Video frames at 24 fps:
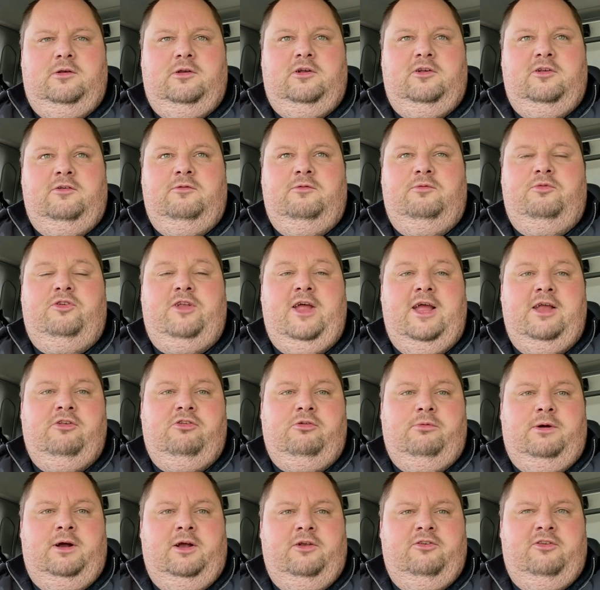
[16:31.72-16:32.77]
I'm staying
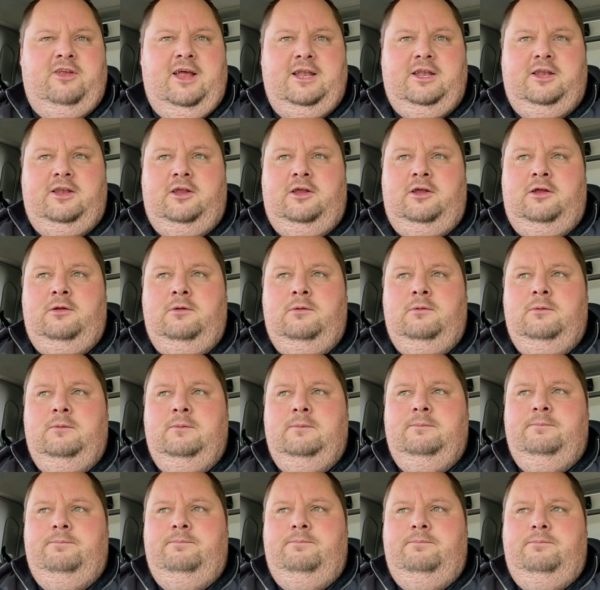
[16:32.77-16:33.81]
somewhere, I'll set the,
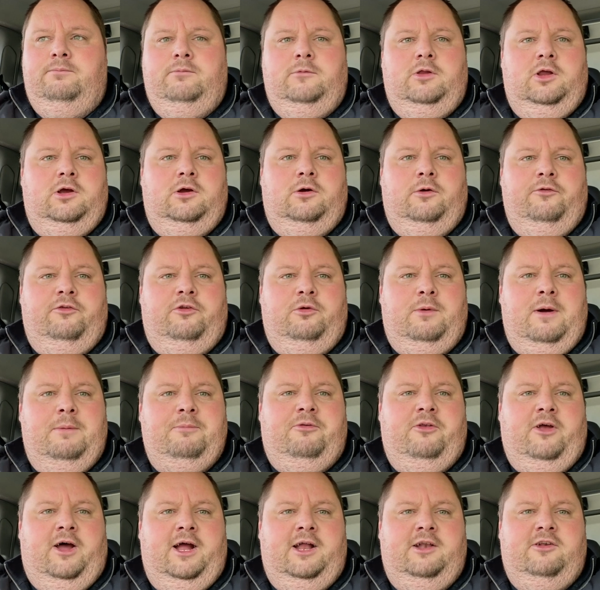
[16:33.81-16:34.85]
gone to the
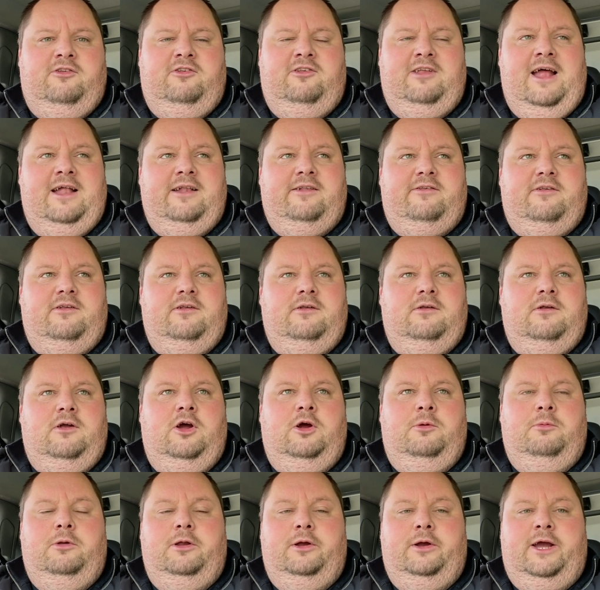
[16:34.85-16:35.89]
website and set
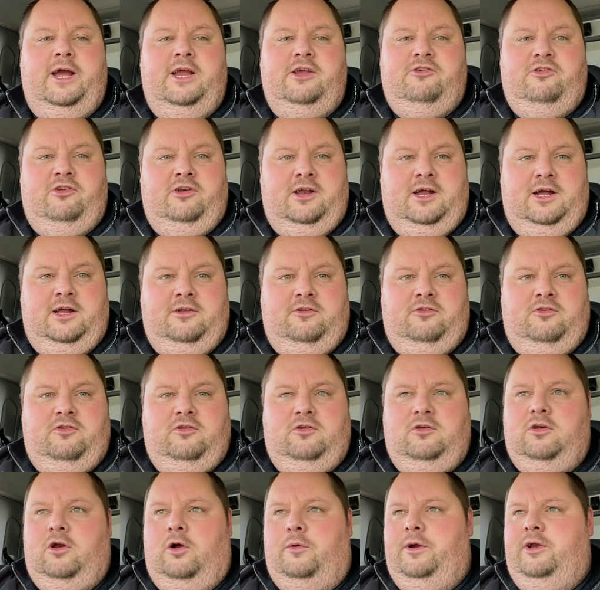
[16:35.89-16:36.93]
home location as
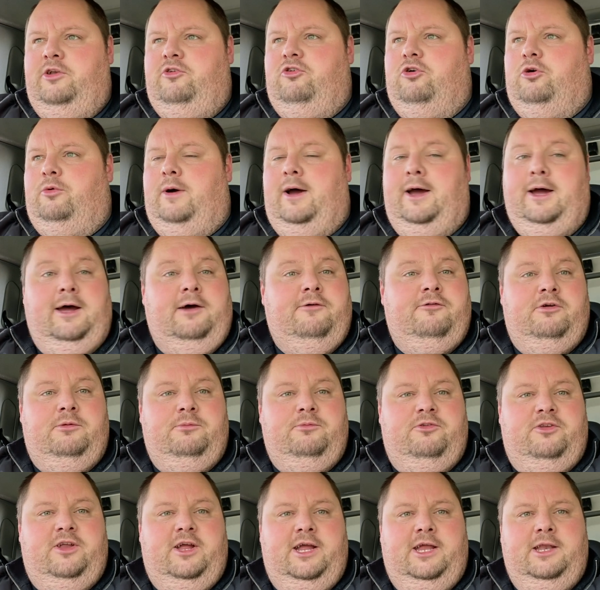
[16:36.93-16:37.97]
Norwich or wherever I'm
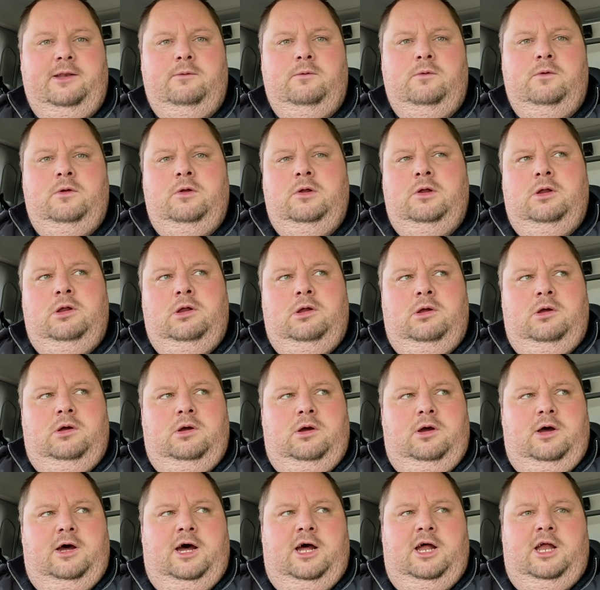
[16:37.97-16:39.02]
staying,
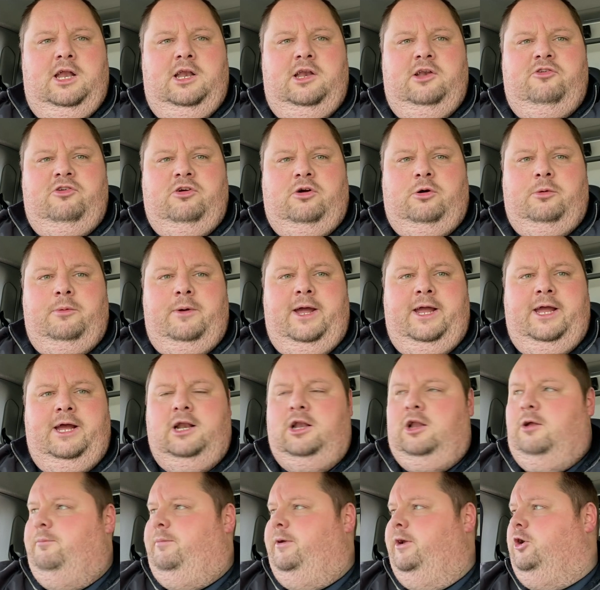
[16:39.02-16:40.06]
and jump up 8
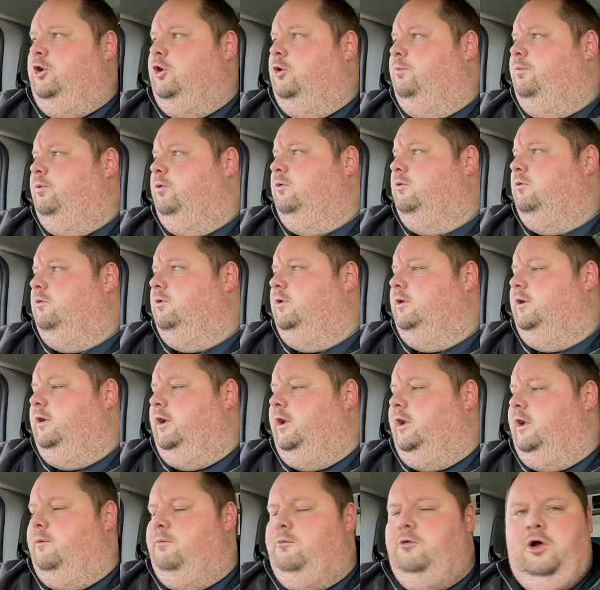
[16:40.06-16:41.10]
o'clock pick up
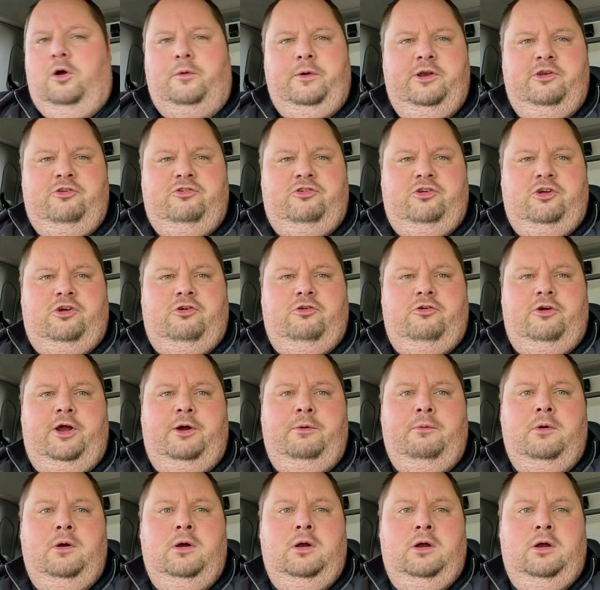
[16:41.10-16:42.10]
Norwich to Crewe,